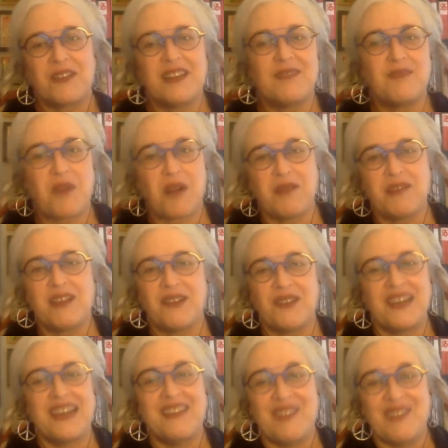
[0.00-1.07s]
probably don't
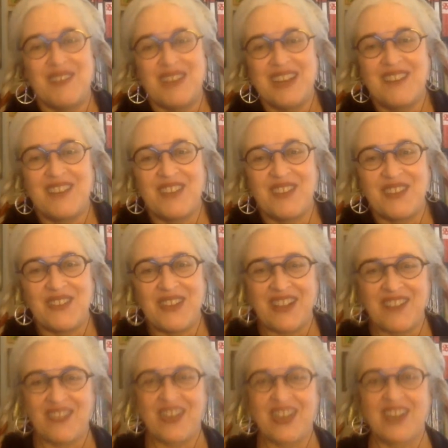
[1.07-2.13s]
need to be meeting people while
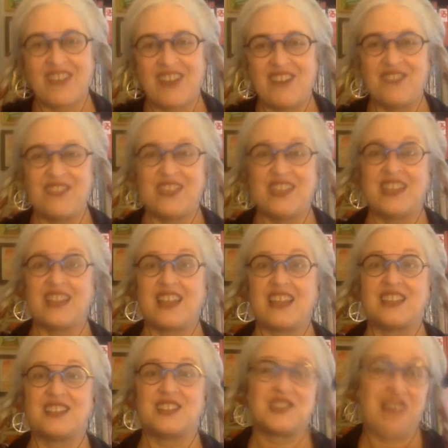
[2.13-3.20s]
I'm walking around feeling
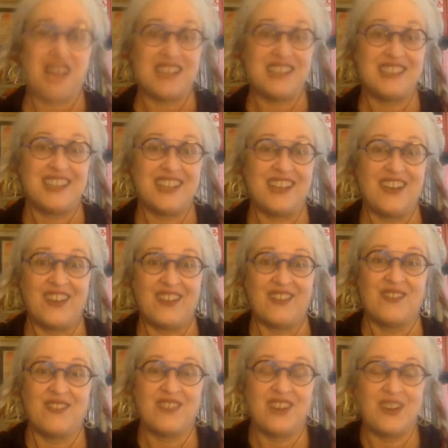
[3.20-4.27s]
like a tragedy on
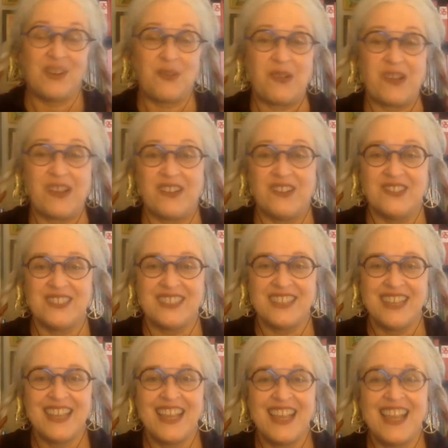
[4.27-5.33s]
wheels.
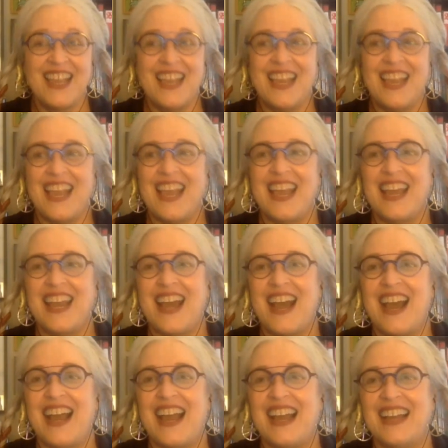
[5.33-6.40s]
And
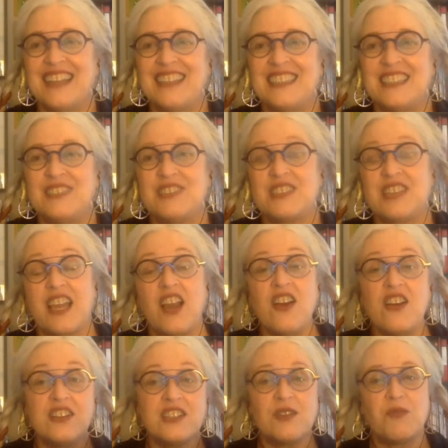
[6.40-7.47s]
she was like,
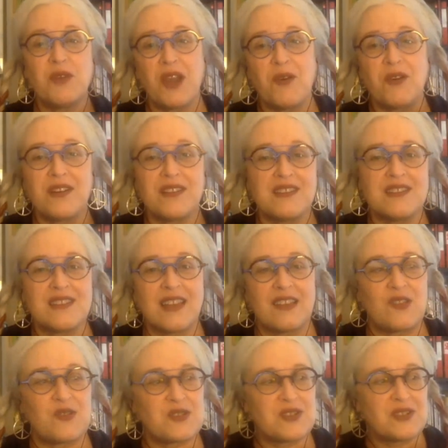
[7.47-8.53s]
"Oh," and we go into this, like,
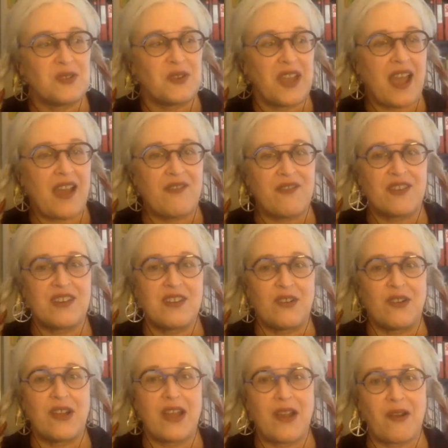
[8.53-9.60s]
there's this little
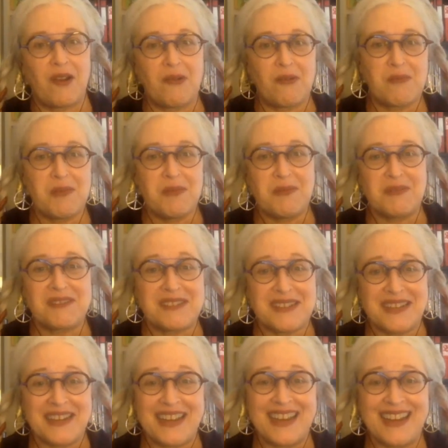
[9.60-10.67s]
cafeteria area where people are
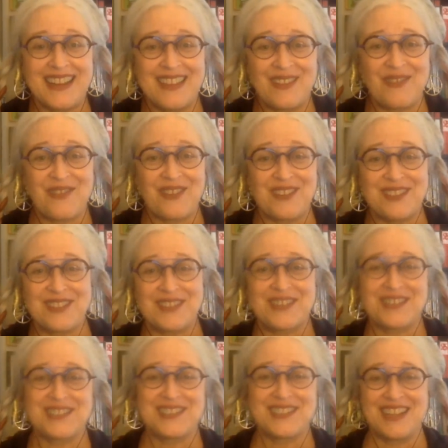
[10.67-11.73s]
sitting eating. They're friends of
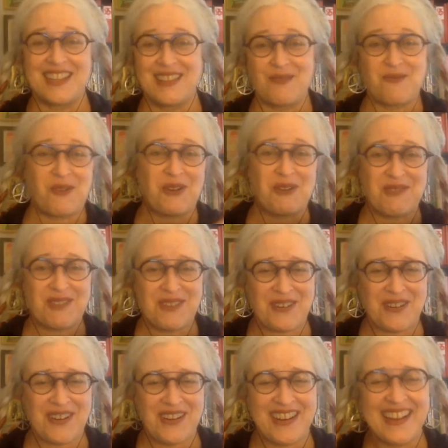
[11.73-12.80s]
hers that work with
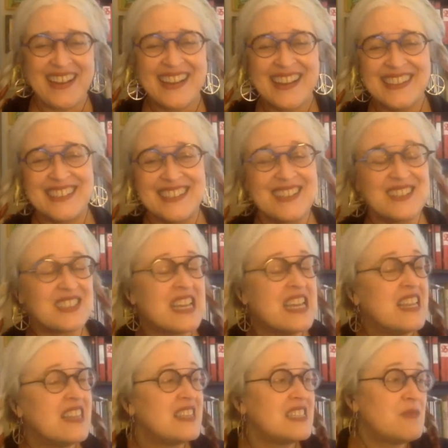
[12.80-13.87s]
her. And she goes,
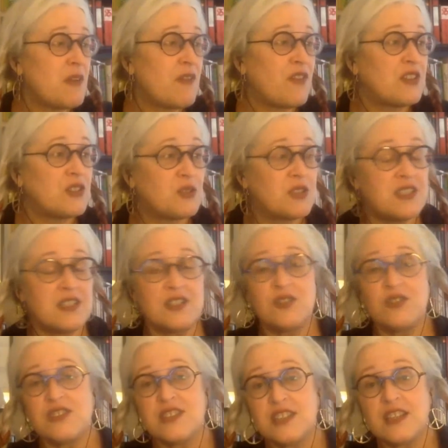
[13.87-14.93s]
"This is my friend Teresa.
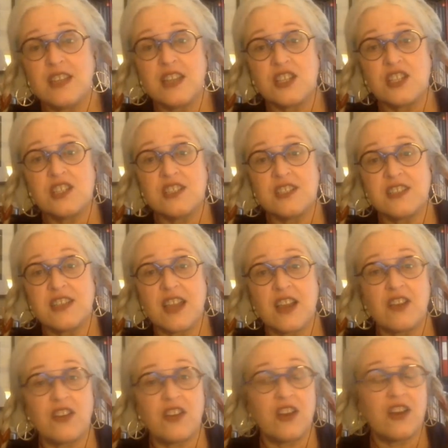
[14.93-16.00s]
She's in
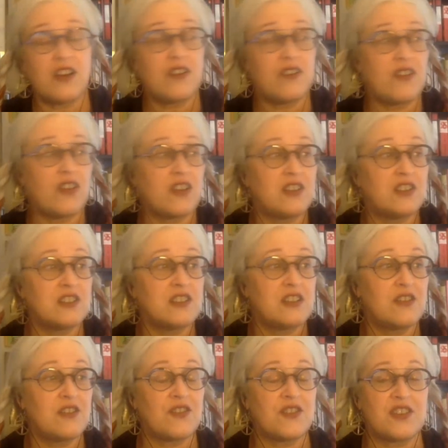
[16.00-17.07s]
town
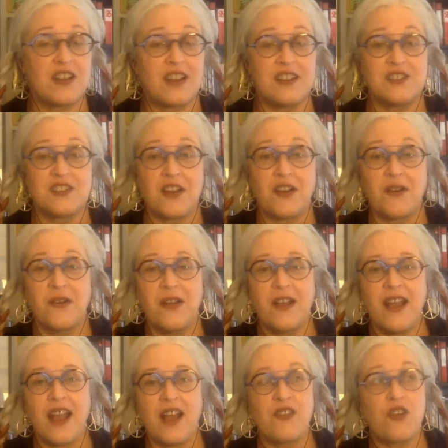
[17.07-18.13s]
auditioning for the night show."
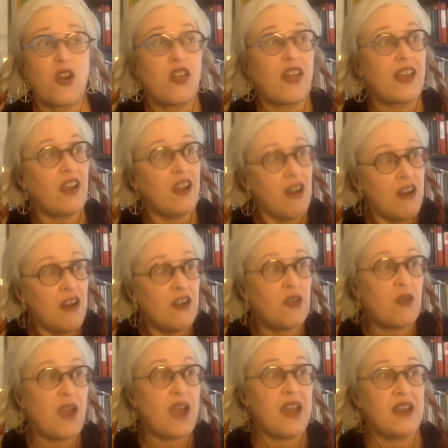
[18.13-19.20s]
And they're all like, "Oh,
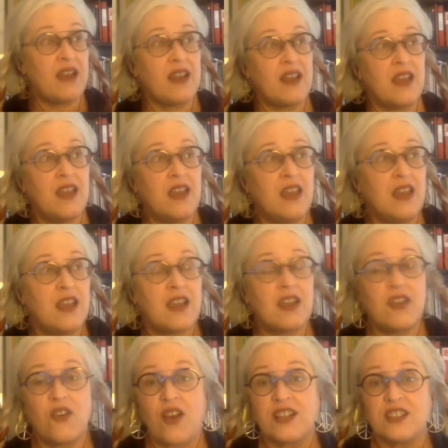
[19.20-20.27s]
great.
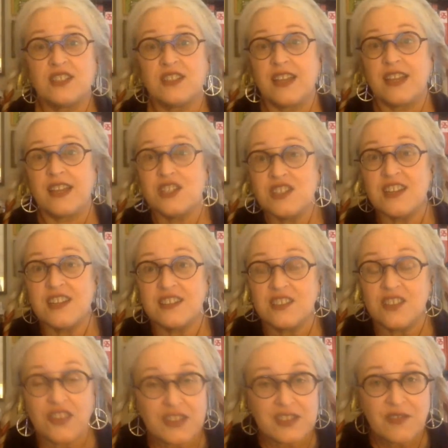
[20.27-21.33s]

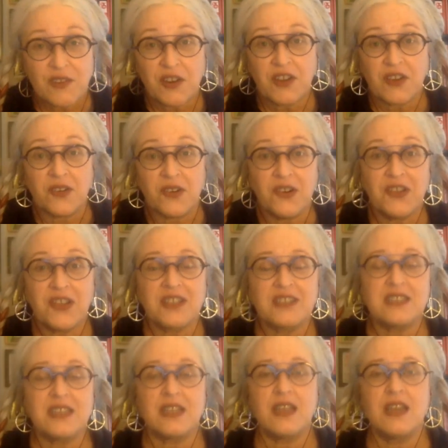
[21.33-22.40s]
Congratulations. That's very cool." And I
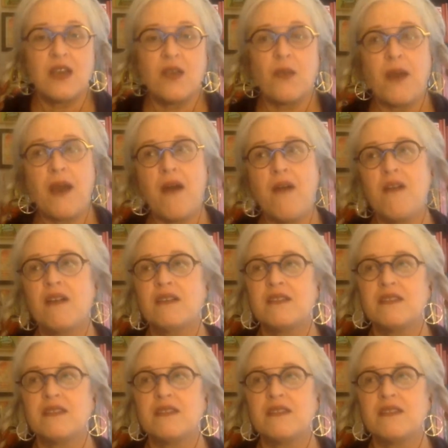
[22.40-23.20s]
said, "Well,"